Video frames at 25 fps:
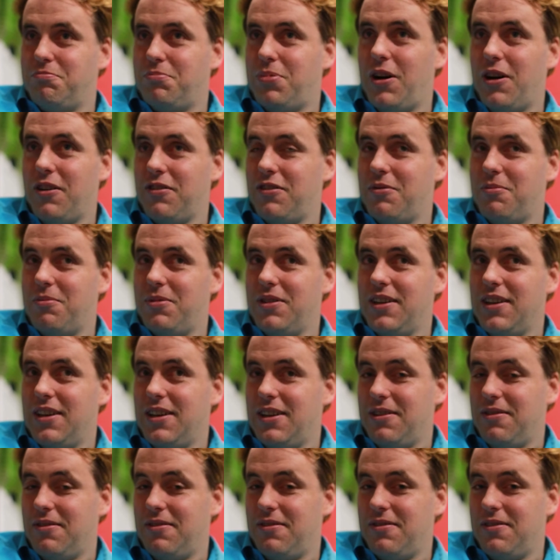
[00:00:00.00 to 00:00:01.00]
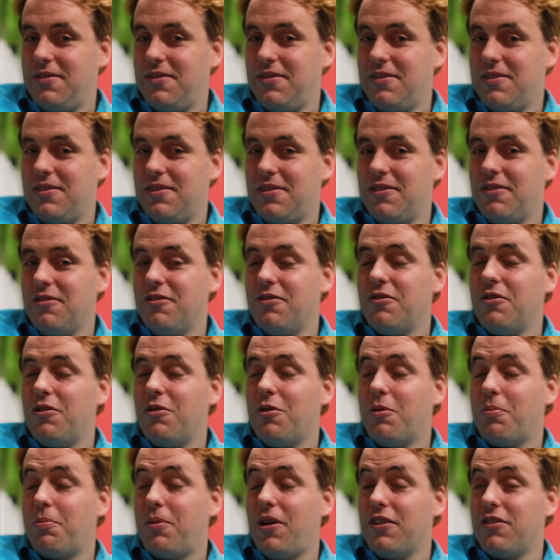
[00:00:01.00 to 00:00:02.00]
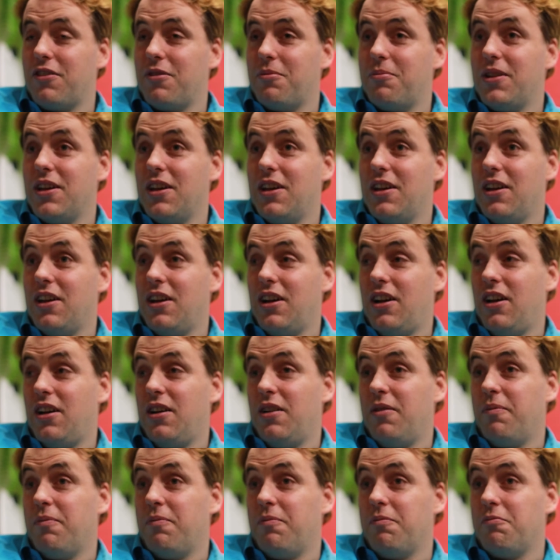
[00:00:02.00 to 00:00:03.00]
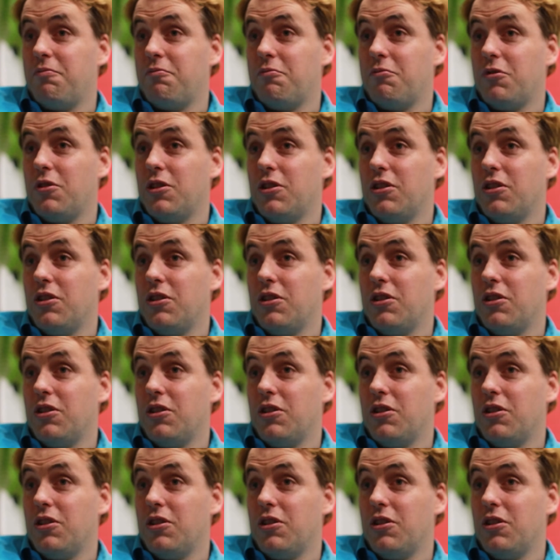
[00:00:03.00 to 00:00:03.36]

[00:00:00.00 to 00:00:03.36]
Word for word: possibly we're possibly um,